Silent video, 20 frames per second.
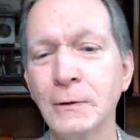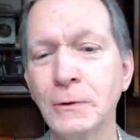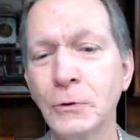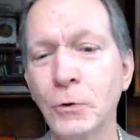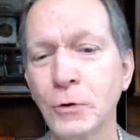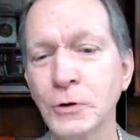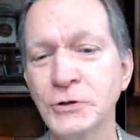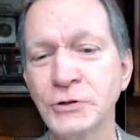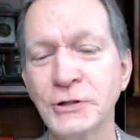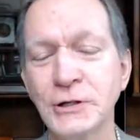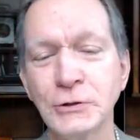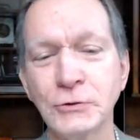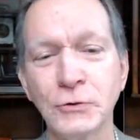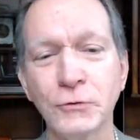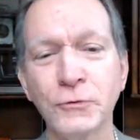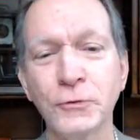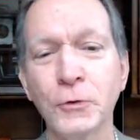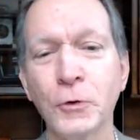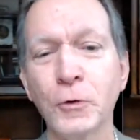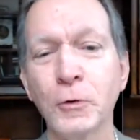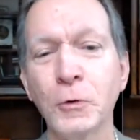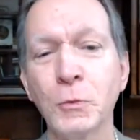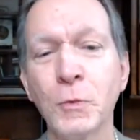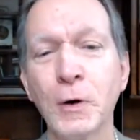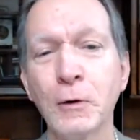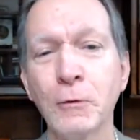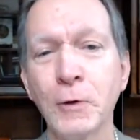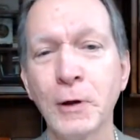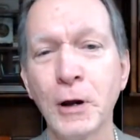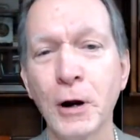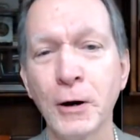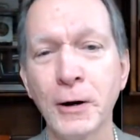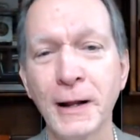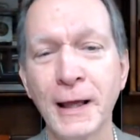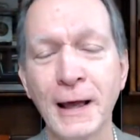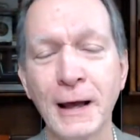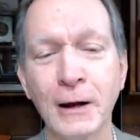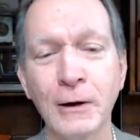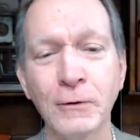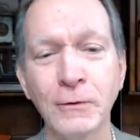North Central Florida, where we are
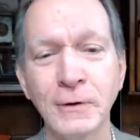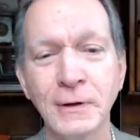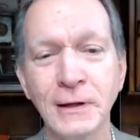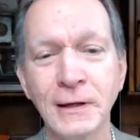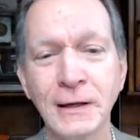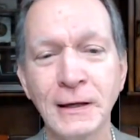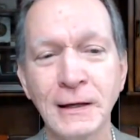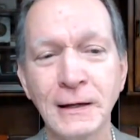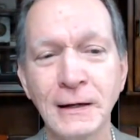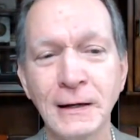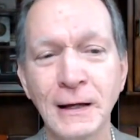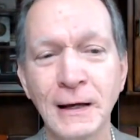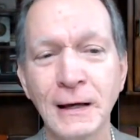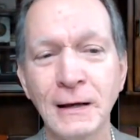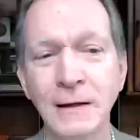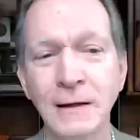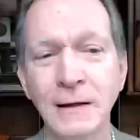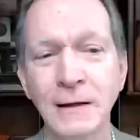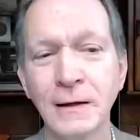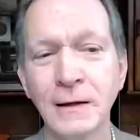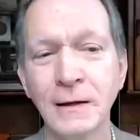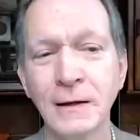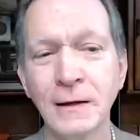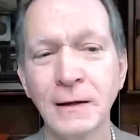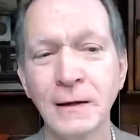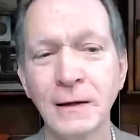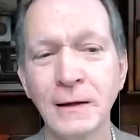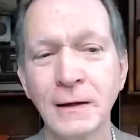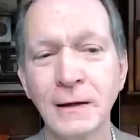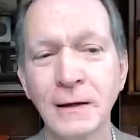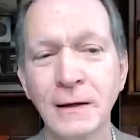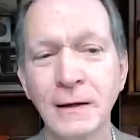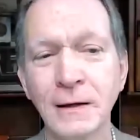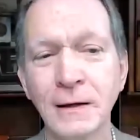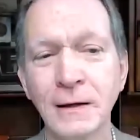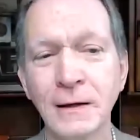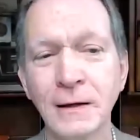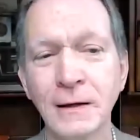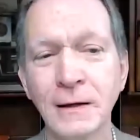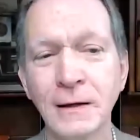now, and
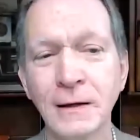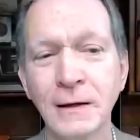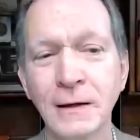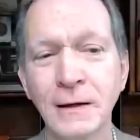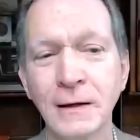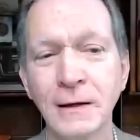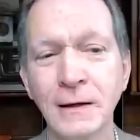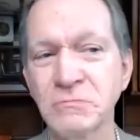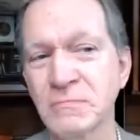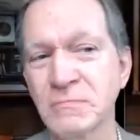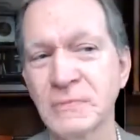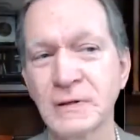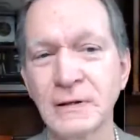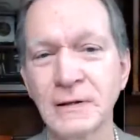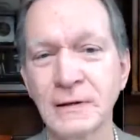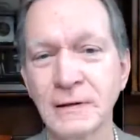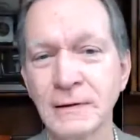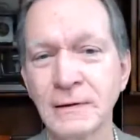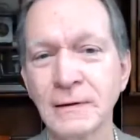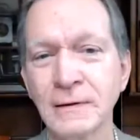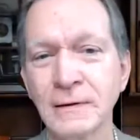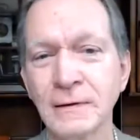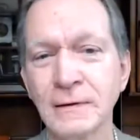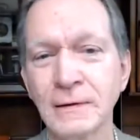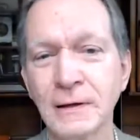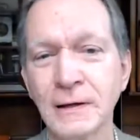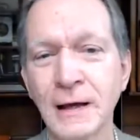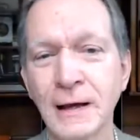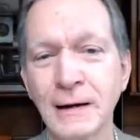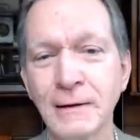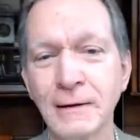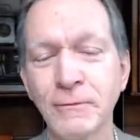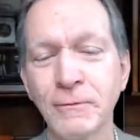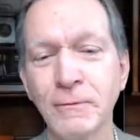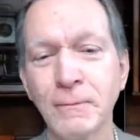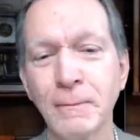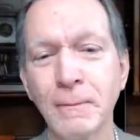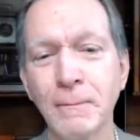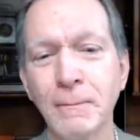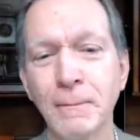all us kids just kind of
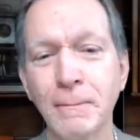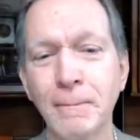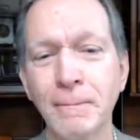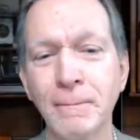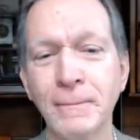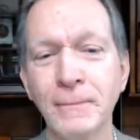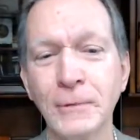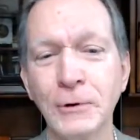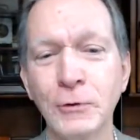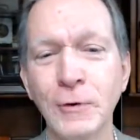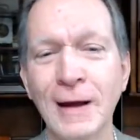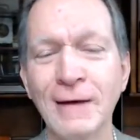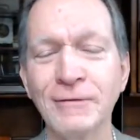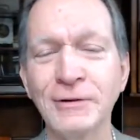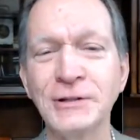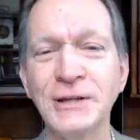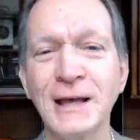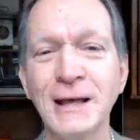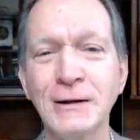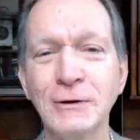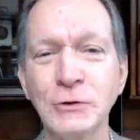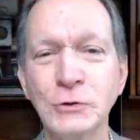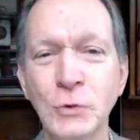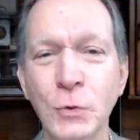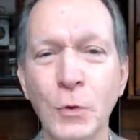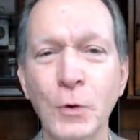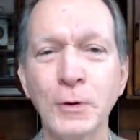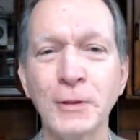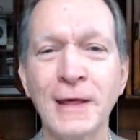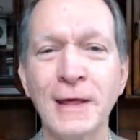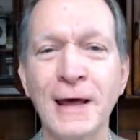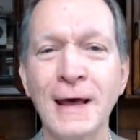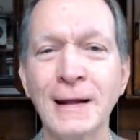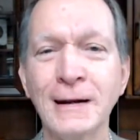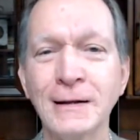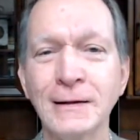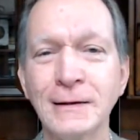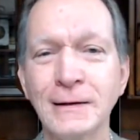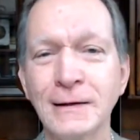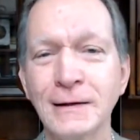gravitated toward
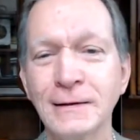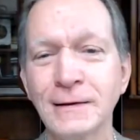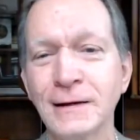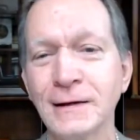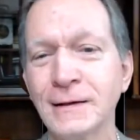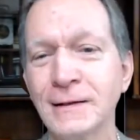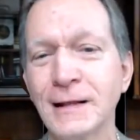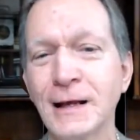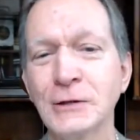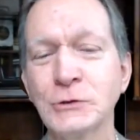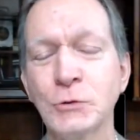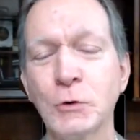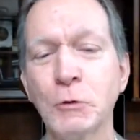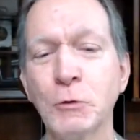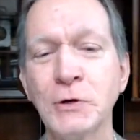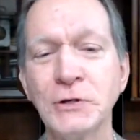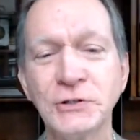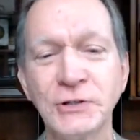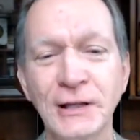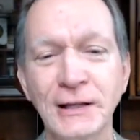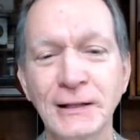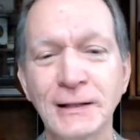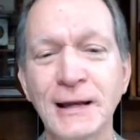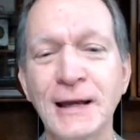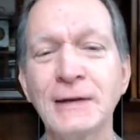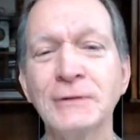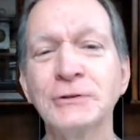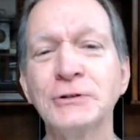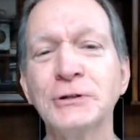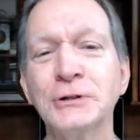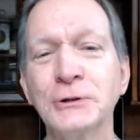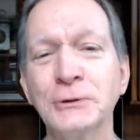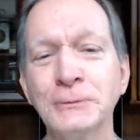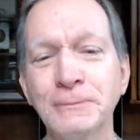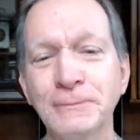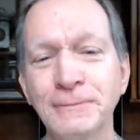that, and that's where we settled down too.